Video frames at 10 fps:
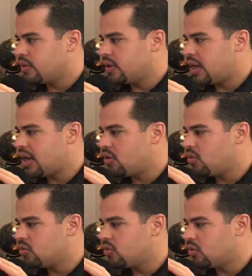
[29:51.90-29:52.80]
how
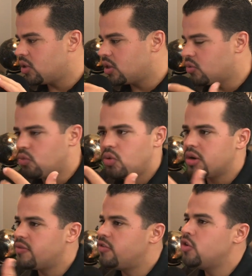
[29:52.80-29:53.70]
one
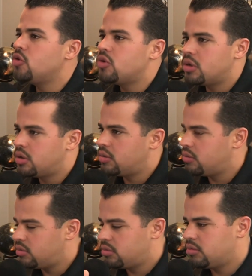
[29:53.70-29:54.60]
of your
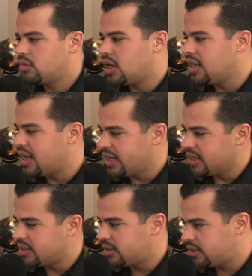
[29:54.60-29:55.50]

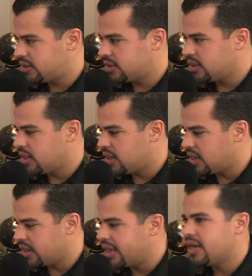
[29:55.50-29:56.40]
clients
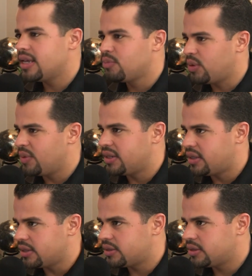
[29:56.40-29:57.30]
can implement
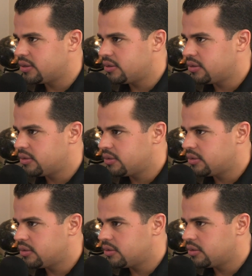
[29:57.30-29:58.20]
this?
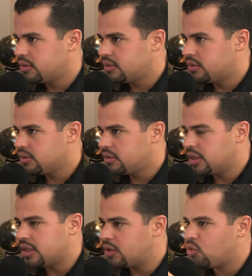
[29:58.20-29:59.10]

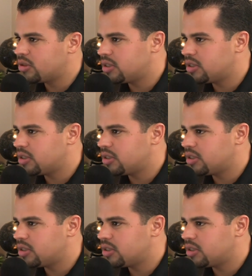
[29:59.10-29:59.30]
Like what's